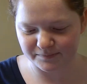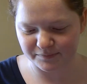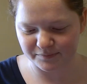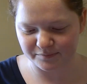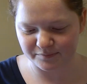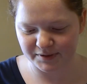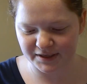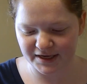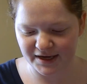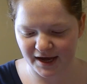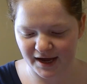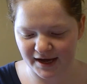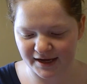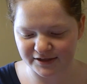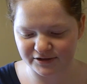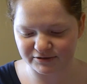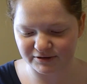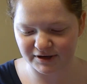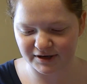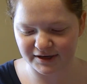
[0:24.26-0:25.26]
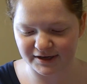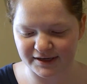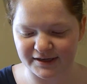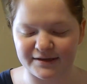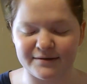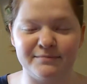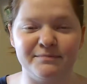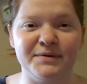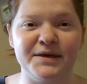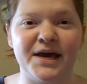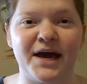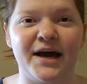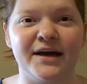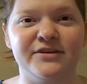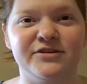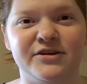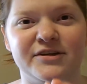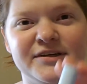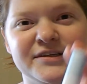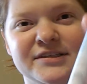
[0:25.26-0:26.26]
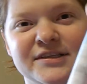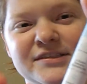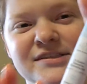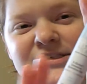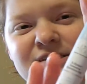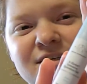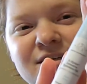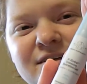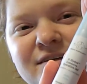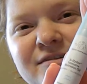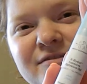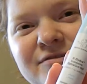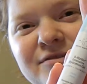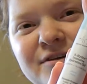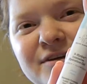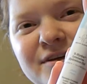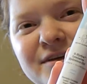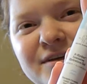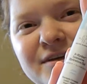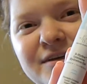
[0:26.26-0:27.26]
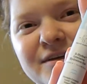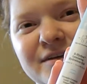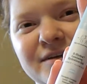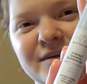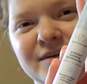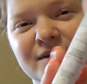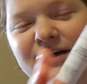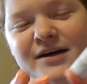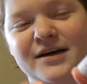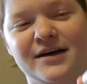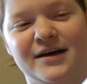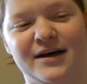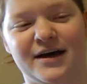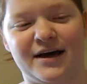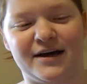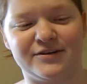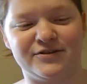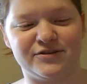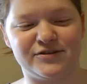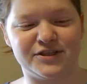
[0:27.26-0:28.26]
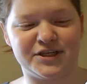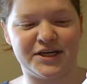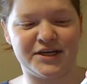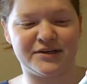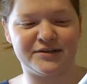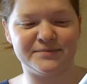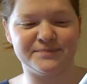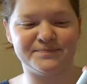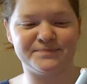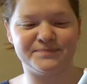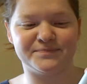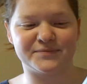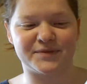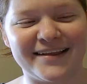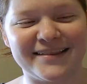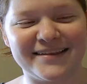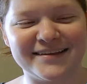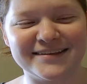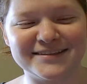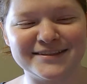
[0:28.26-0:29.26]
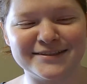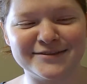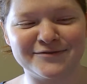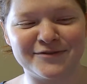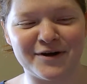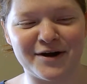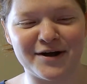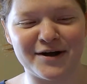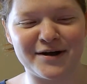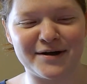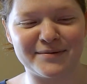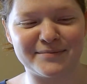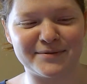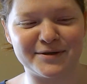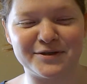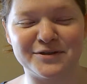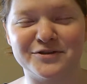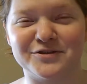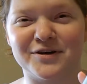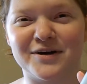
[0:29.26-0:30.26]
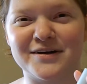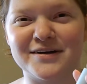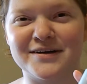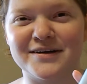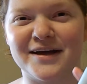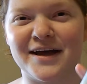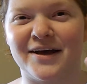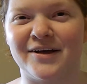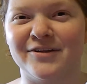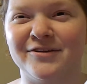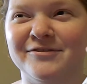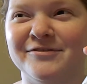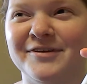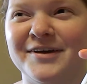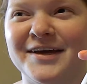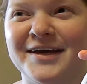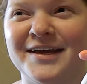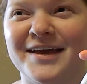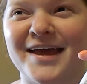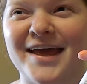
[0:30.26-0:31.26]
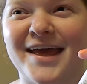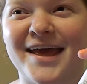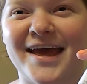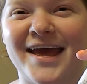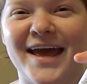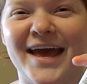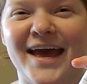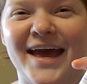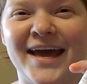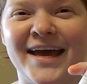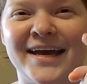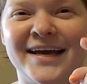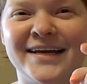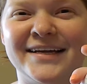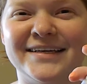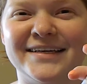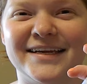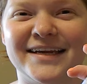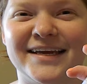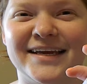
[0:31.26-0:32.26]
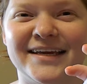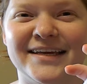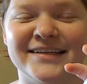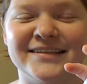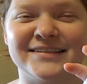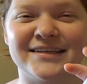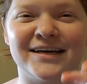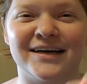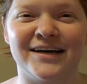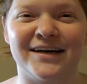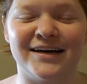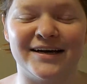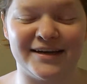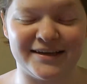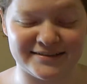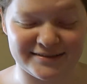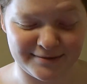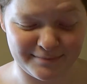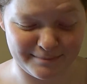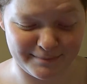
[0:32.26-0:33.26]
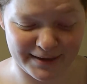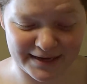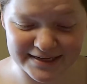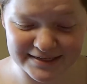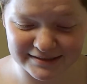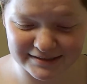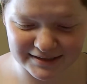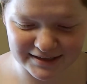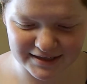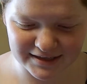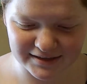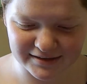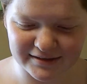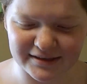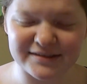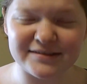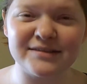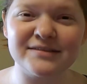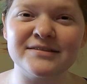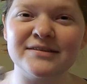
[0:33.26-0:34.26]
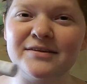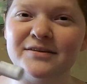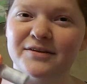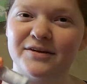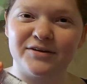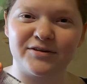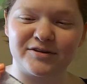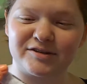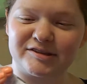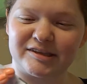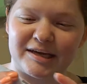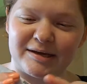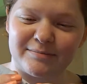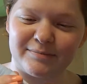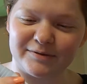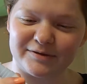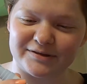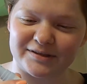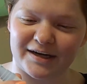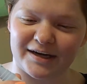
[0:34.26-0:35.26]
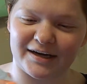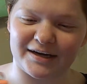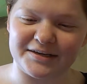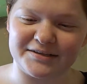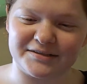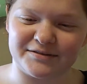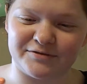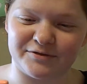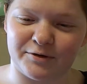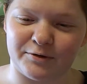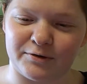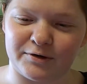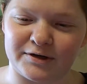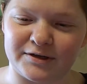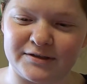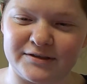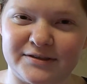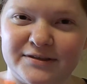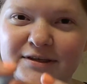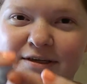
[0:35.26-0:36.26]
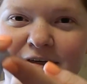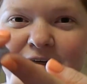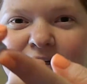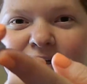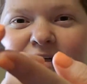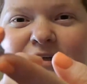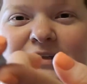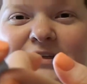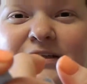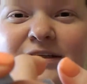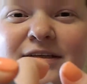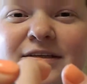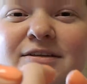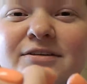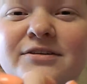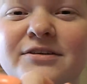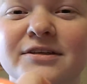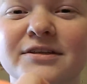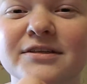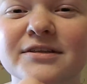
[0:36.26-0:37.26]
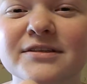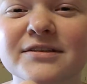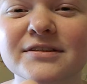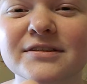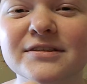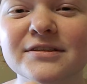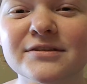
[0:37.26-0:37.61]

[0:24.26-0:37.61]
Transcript: Be Hydra Intensive Hydra Gel. This is from Drunk Elephant, and it is amazing. This is a little sample size, of course. Then you just